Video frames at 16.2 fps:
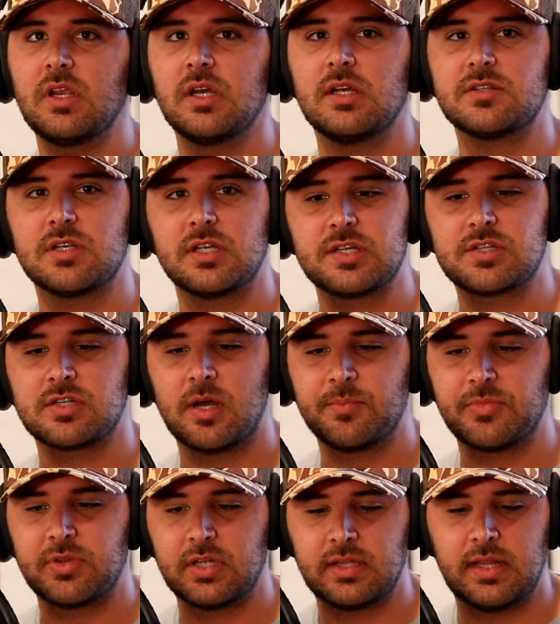is this
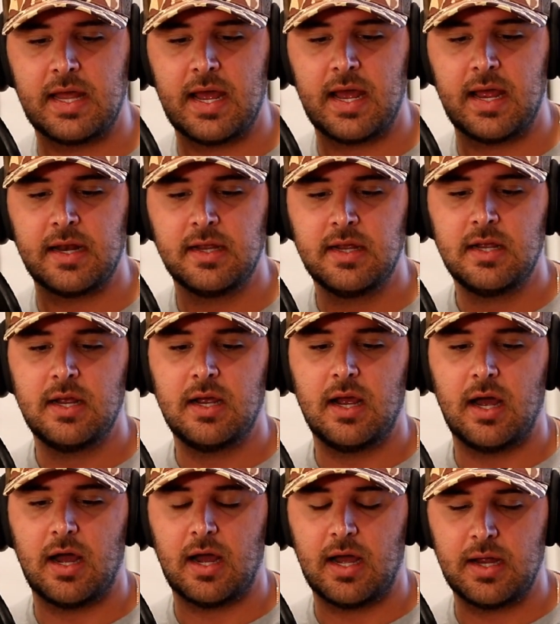something that
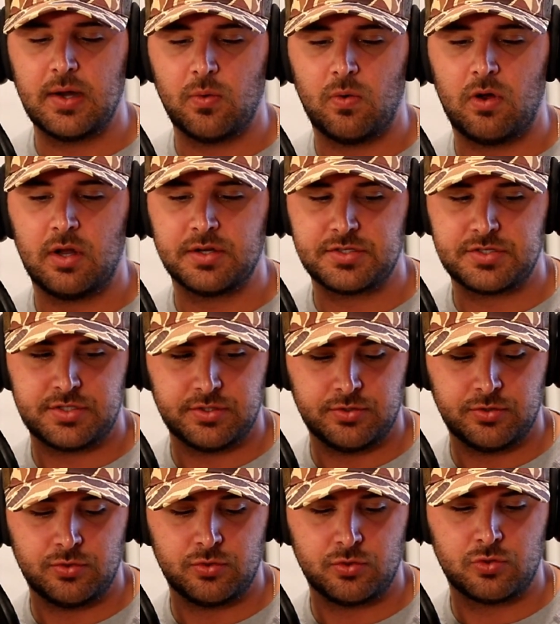I want
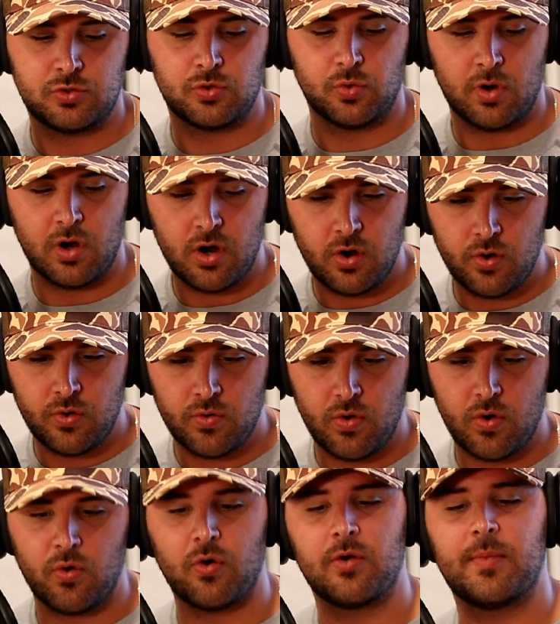to
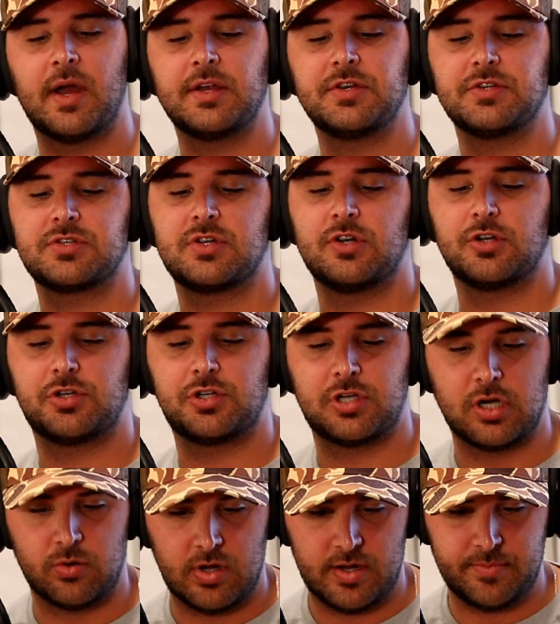grow, or am I just going to
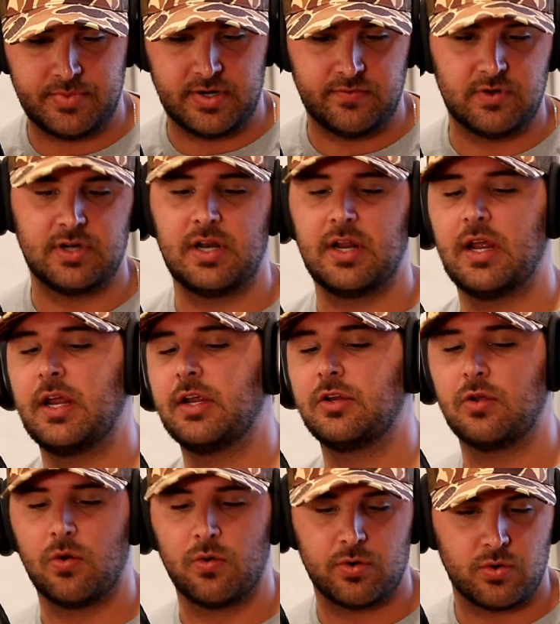show up every
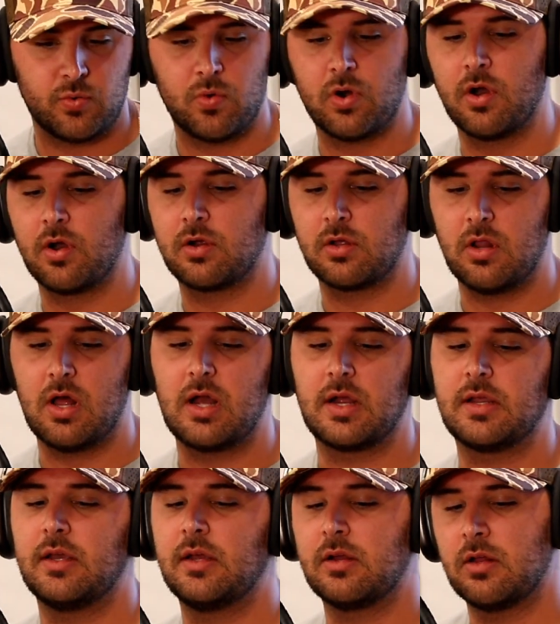day, go to work,
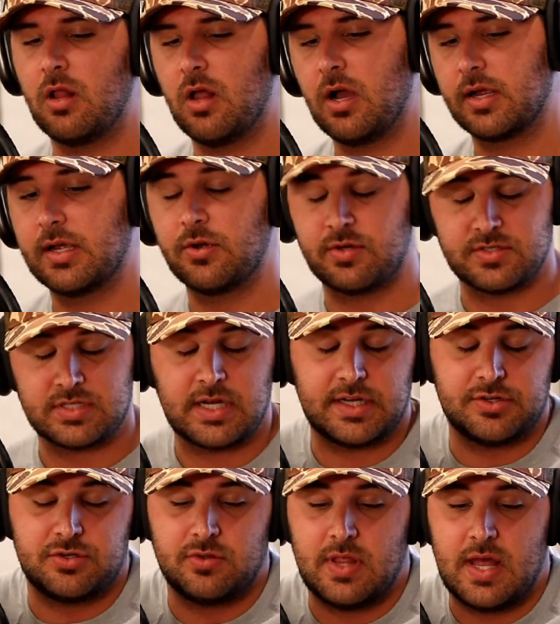clock in, clock out? Because I
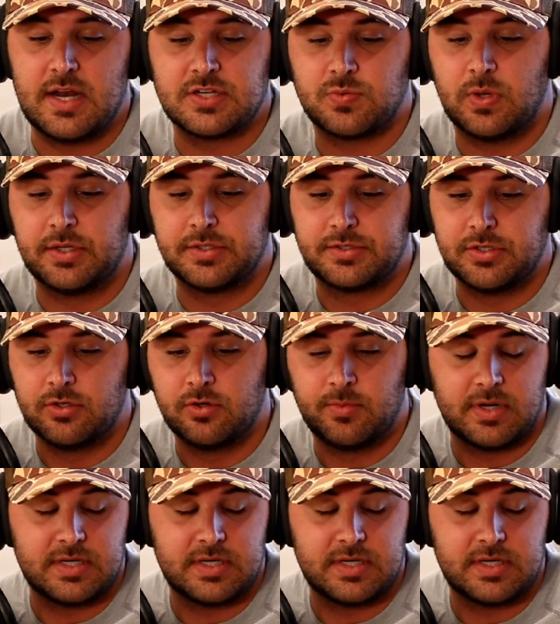can do that as well too.